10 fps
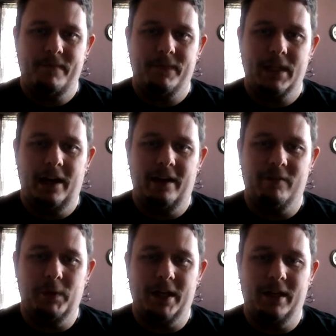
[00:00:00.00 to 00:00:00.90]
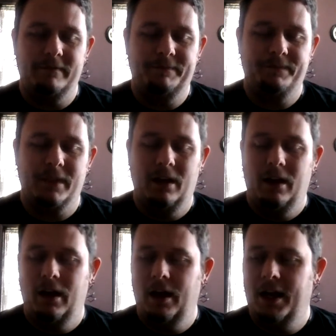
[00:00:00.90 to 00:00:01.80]
Hey everybody.
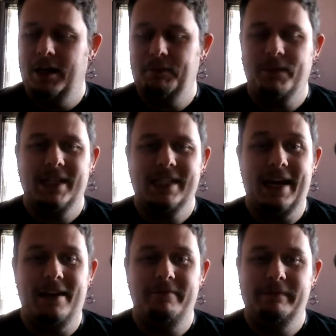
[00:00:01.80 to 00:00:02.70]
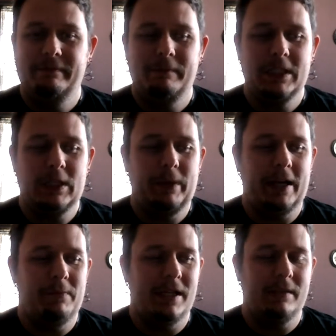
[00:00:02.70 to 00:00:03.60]
Again,
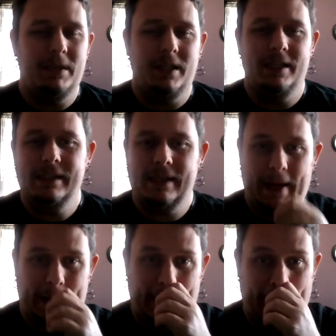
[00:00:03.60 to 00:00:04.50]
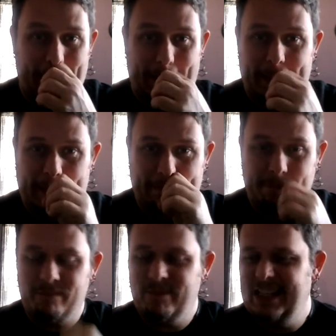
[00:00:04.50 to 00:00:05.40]
MrPaganPossibilities, and
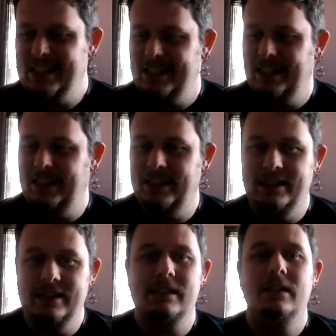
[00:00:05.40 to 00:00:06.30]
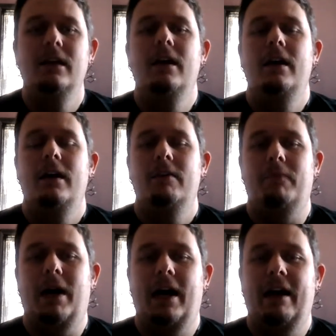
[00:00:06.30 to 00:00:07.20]
this is
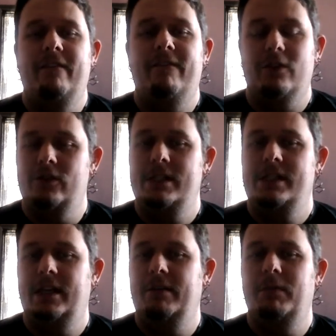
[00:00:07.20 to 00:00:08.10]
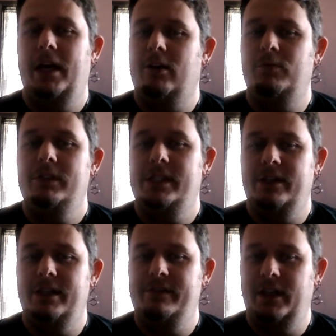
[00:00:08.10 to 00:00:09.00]
my first in my Herbal Series
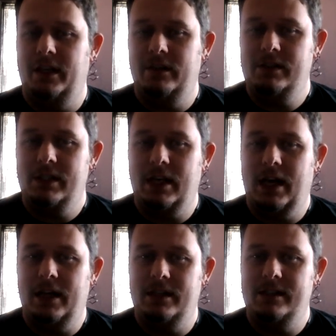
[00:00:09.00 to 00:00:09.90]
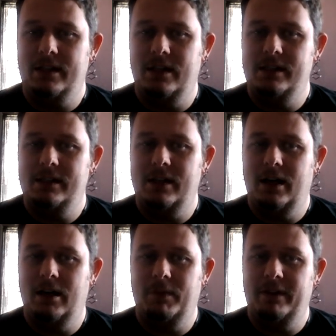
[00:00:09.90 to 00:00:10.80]
videos that I had discussed
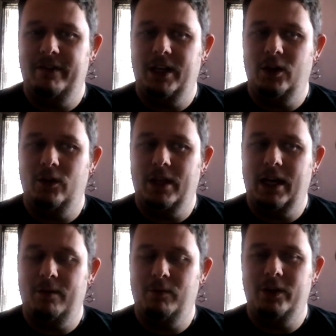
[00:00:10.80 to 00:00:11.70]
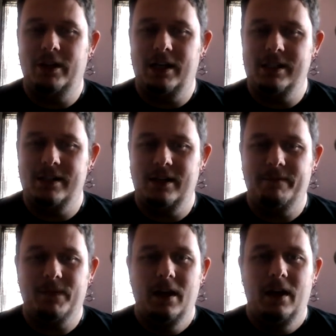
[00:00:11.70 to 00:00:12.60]
in the video that I uploaded last night.
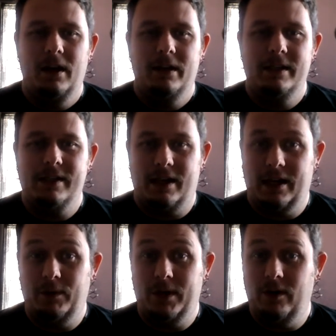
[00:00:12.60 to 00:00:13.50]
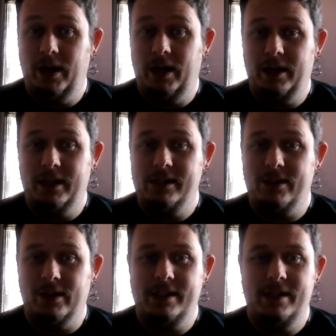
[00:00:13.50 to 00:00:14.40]
Decided I would go ahead and get
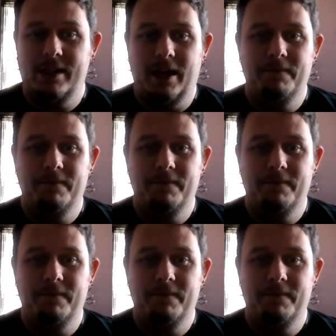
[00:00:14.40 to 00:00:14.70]
started today